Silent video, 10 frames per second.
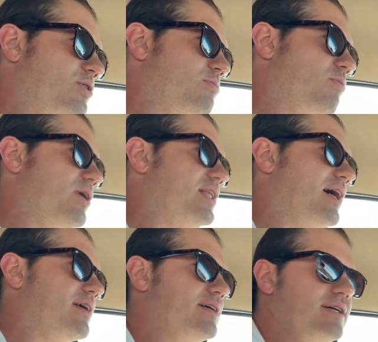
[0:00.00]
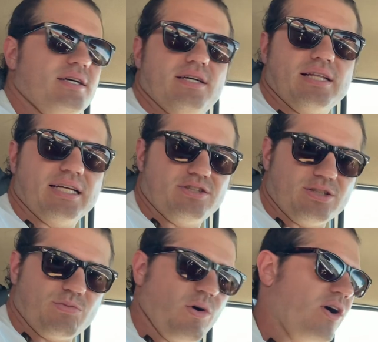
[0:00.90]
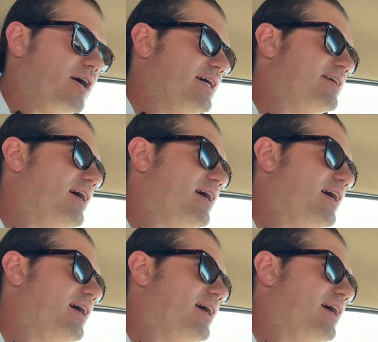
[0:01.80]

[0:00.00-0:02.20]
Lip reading: you breathe out. That's just wrong.